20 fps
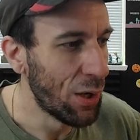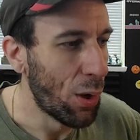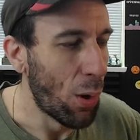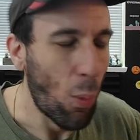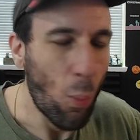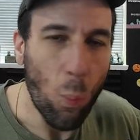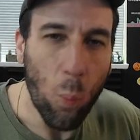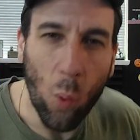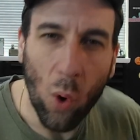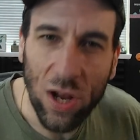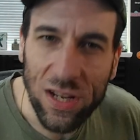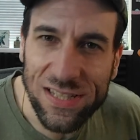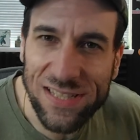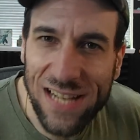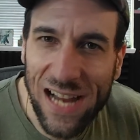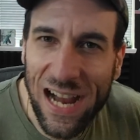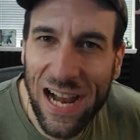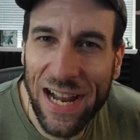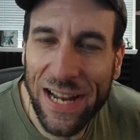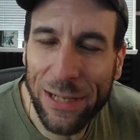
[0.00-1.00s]
was
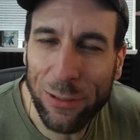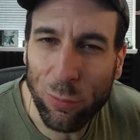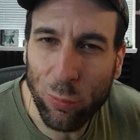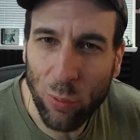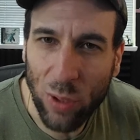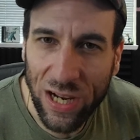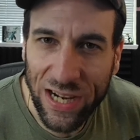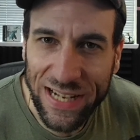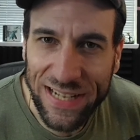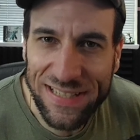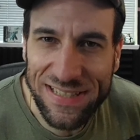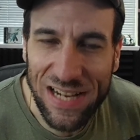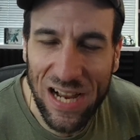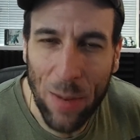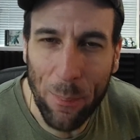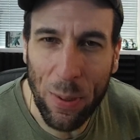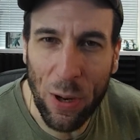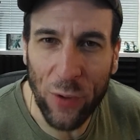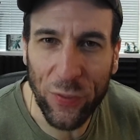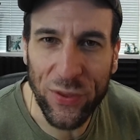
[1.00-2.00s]
I right
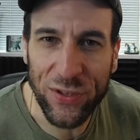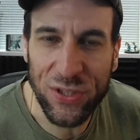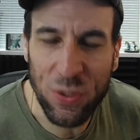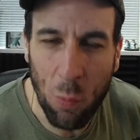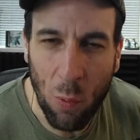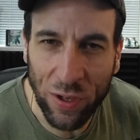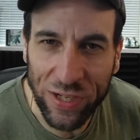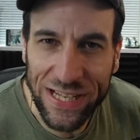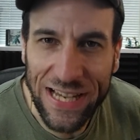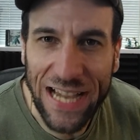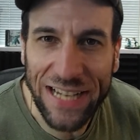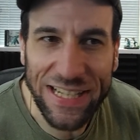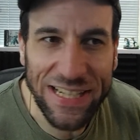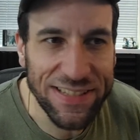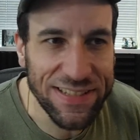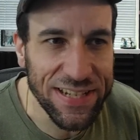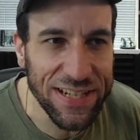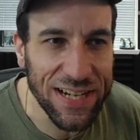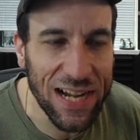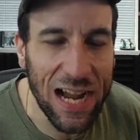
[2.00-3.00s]
about the 2080
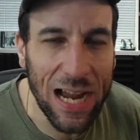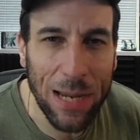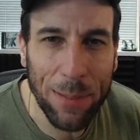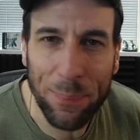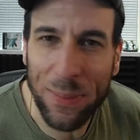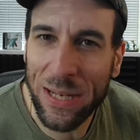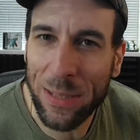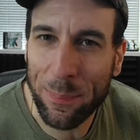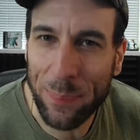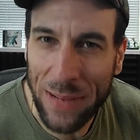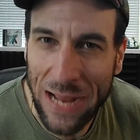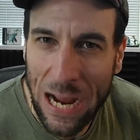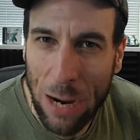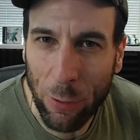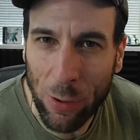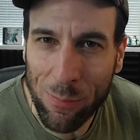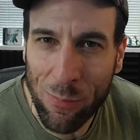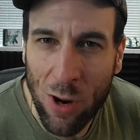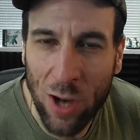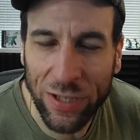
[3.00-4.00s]
Ti being
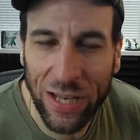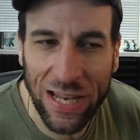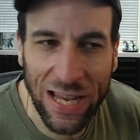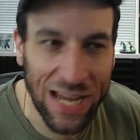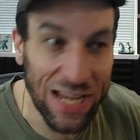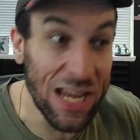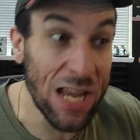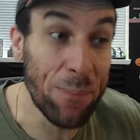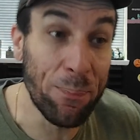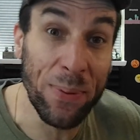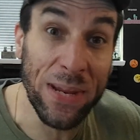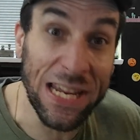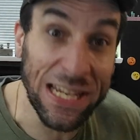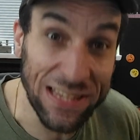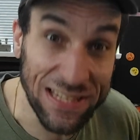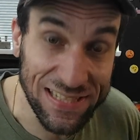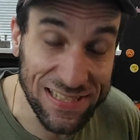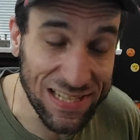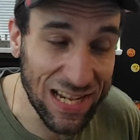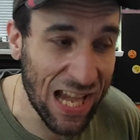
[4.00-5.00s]
power modded and it being
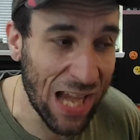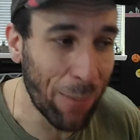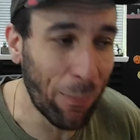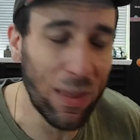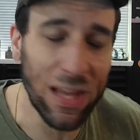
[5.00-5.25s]
the same?